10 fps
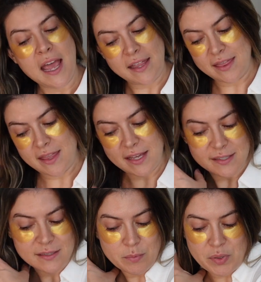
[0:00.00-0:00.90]
And
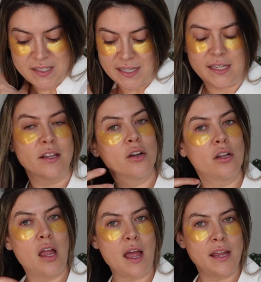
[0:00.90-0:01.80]
this particular
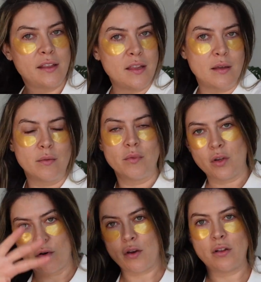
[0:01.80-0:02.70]
line,
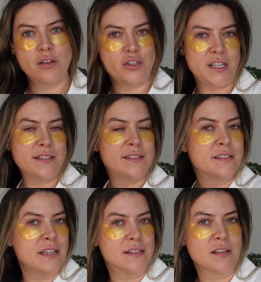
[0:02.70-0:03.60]
the
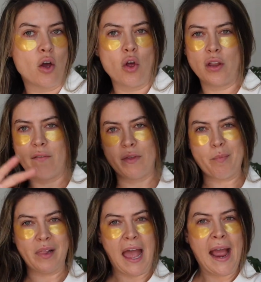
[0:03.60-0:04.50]
Chronologiste, it's all of the
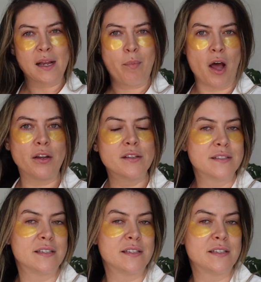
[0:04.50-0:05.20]
black bottles.